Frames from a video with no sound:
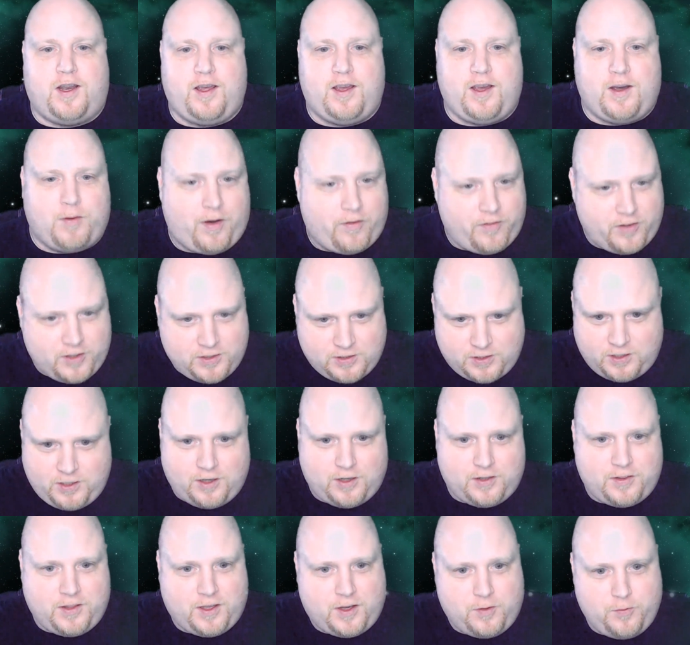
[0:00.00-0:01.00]
I'm obviously here at
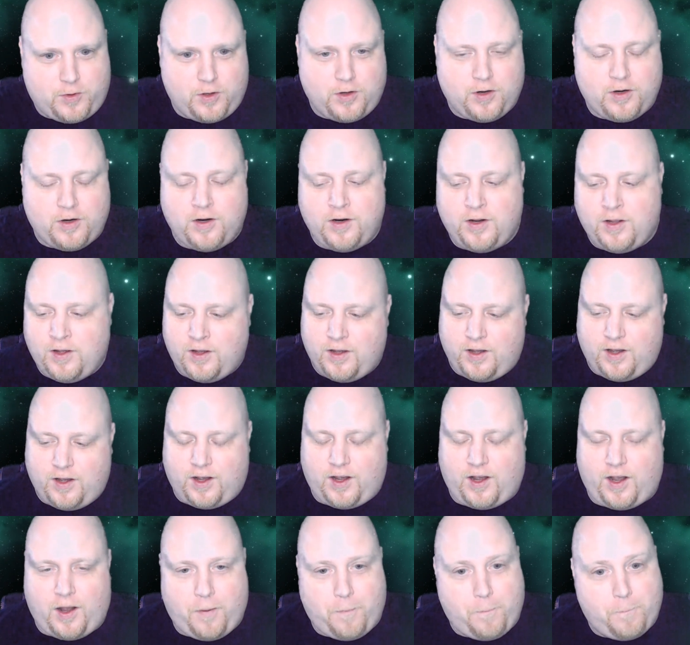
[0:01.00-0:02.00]
the computer,
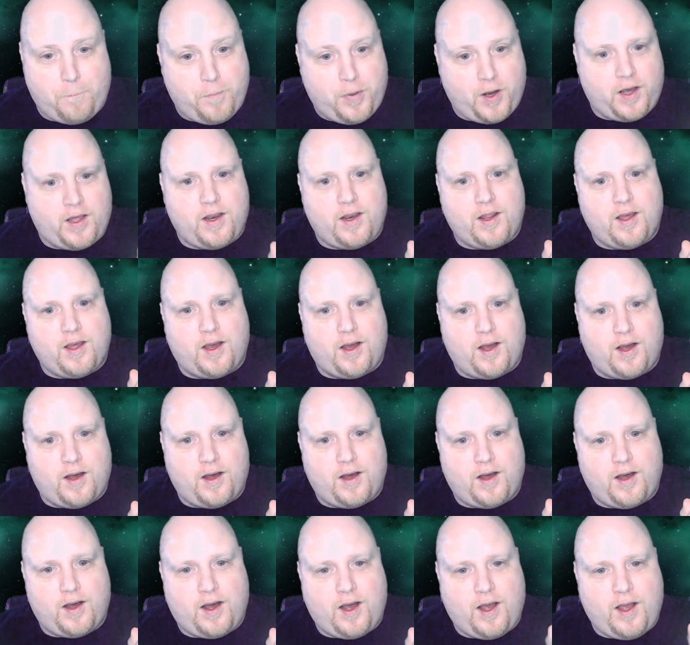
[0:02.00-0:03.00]
but
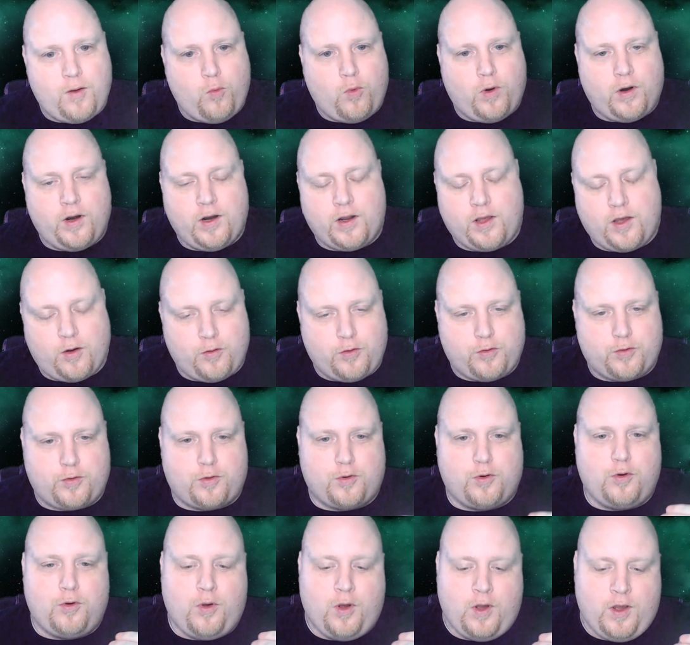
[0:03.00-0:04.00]
I want to go
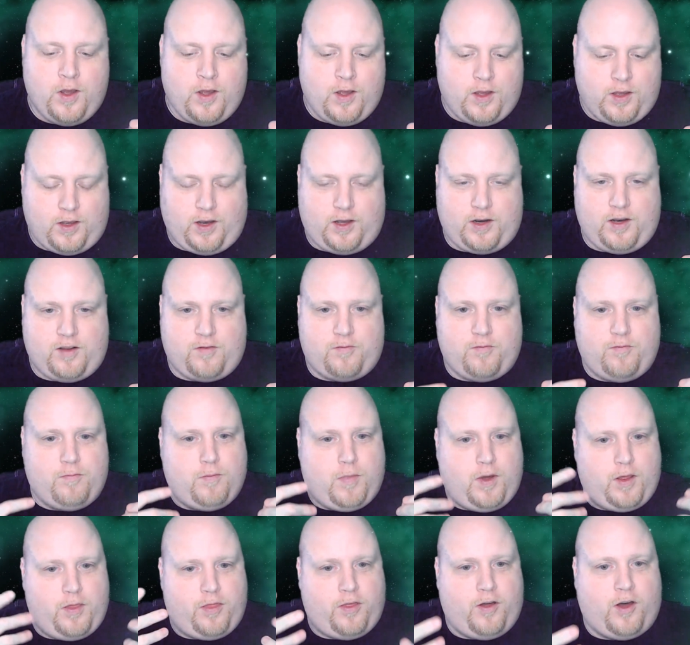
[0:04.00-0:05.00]
through kind of my
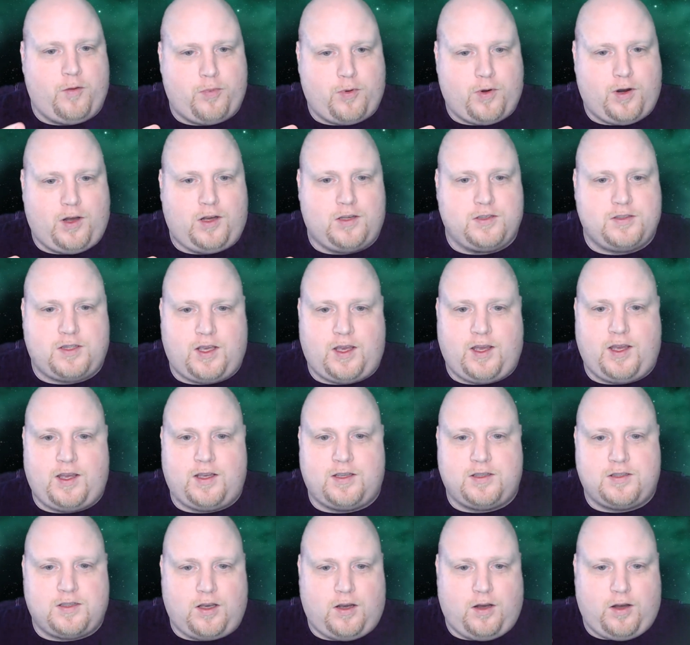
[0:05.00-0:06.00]
thought
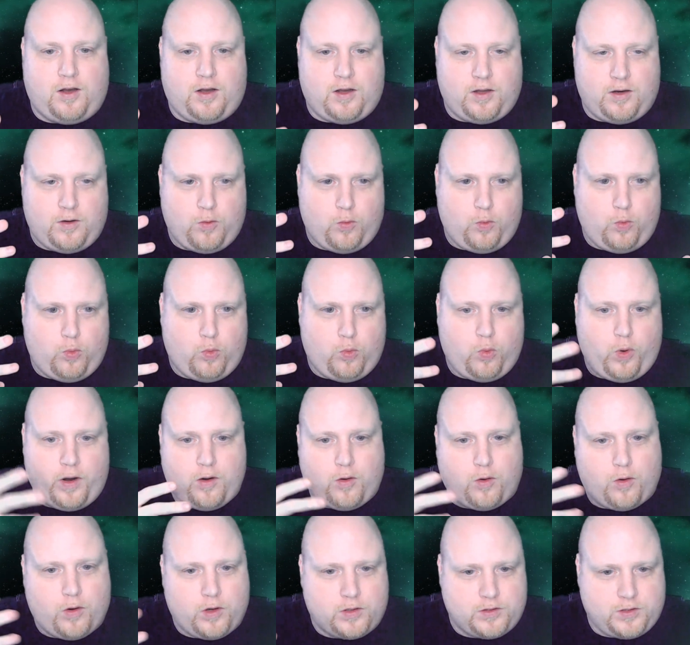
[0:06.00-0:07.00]
process on where
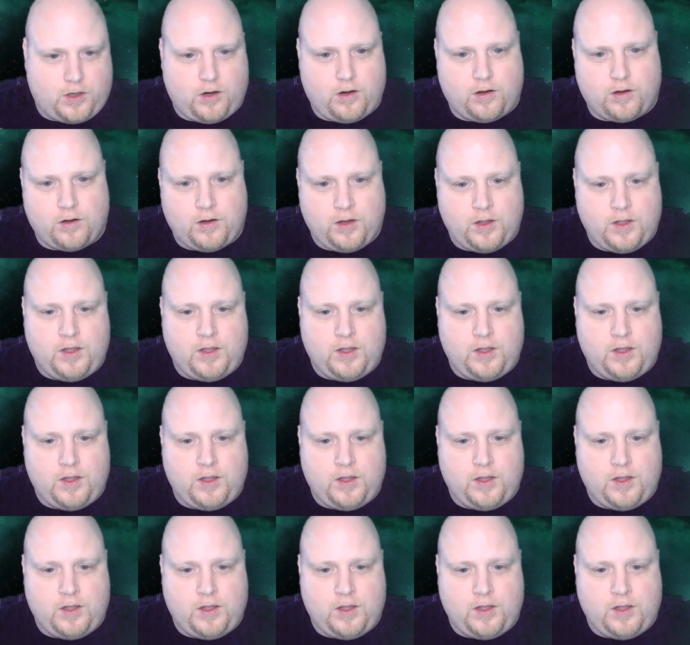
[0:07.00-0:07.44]
orcs are